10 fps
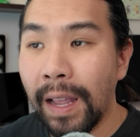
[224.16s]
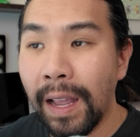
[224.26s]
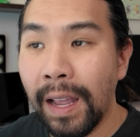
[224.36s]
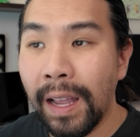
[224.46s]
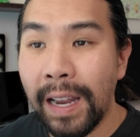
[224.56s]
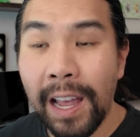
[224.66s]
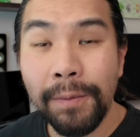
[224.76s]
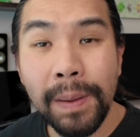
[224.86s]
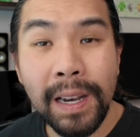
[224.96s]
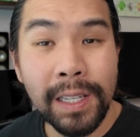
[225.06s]
and
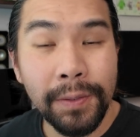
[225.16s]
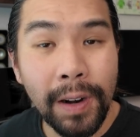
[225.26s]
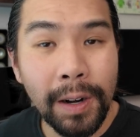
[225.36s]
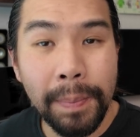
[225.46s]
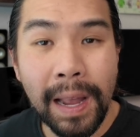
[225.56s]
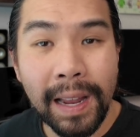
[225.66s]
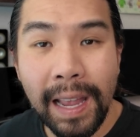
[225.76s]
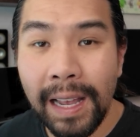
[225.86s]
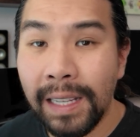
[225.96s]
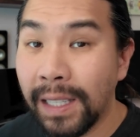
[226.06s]
have been as far back
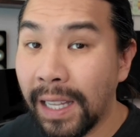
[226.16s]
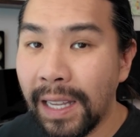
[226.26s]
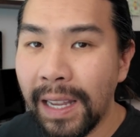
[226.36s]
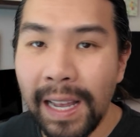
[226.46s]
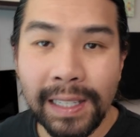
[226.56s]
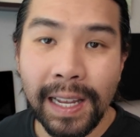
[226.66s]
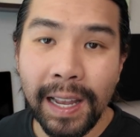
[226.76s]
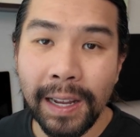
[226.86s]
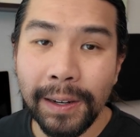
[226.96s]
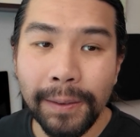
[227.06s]
as the
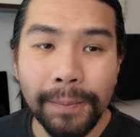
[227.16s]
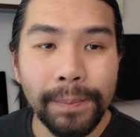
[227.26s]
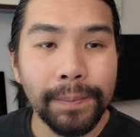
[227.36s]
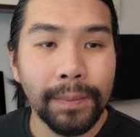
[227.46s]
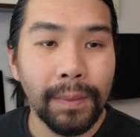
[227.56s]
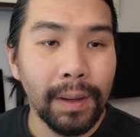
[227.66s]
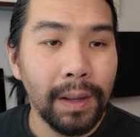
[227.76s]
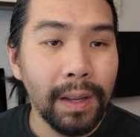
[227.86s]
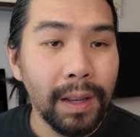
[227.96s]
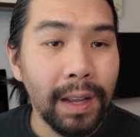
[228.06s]
S8.
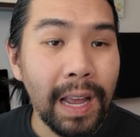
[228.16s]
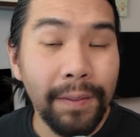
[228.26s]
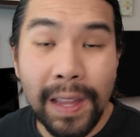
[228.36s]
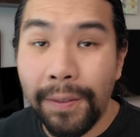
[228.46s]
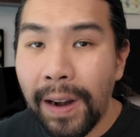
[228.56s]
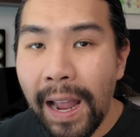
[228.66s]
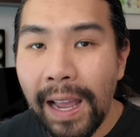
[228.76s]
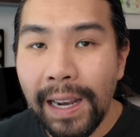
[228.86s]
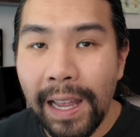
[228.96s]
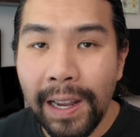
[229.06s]
I've never
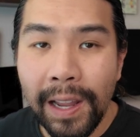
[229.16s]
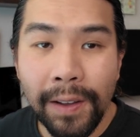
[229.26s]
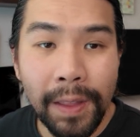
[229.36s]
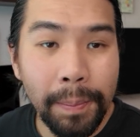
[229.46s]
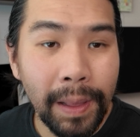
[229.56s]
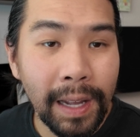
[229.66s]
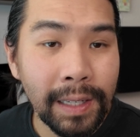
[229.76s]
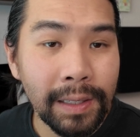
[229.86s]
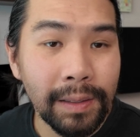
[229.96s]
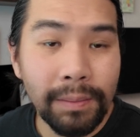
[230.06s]
had any of the
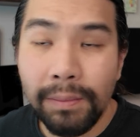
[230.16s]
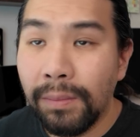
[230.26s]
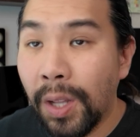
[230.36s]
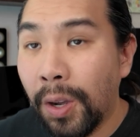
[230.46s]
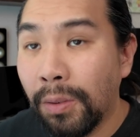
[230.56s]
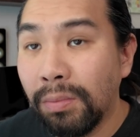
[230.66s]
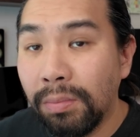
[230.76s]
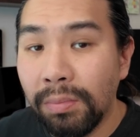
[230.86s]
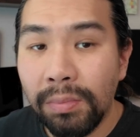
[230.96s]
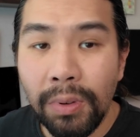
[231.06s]
Plus, Note,
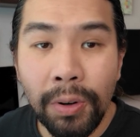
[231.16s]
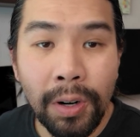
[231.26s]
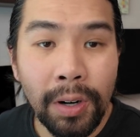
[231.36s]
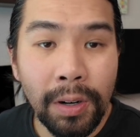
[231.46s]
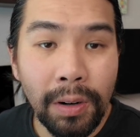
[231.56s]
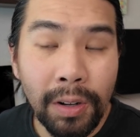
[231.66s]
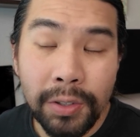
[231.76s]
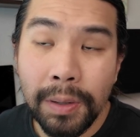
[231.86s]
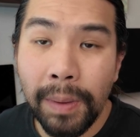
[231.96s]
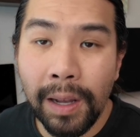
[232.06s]
or
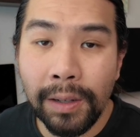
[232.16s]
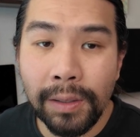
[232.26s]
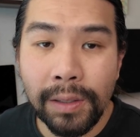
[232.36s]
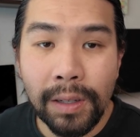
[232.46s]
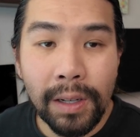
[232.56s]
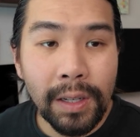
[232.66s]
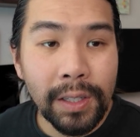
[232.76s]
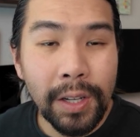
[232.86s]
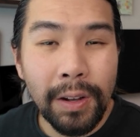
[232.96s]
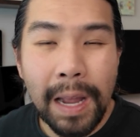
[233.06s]
Ultra models,
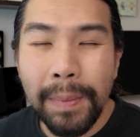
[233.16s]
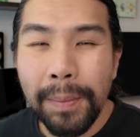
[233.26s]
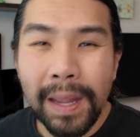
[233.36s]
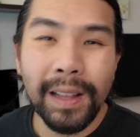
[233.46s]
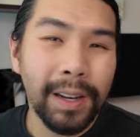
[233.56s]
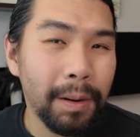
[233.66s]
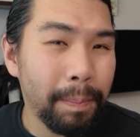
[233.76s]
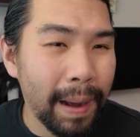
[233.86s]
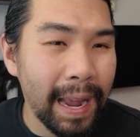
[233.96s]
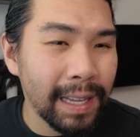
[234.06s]
so I may be a little
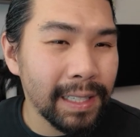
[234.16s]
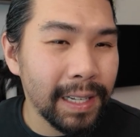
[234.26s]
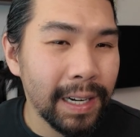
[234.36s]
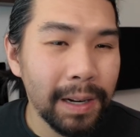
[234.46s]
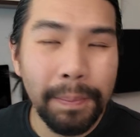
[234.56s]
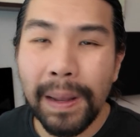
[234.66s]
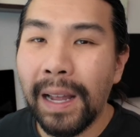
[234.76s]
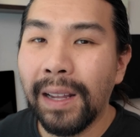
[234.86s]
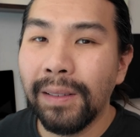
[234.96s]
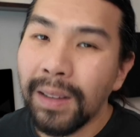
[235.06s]
biased here,
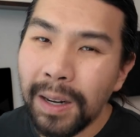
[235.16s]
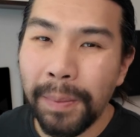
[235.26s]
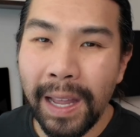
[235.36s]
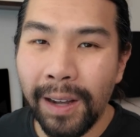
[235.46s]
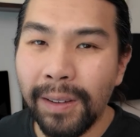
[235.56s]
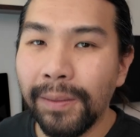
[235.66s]
but hear me out.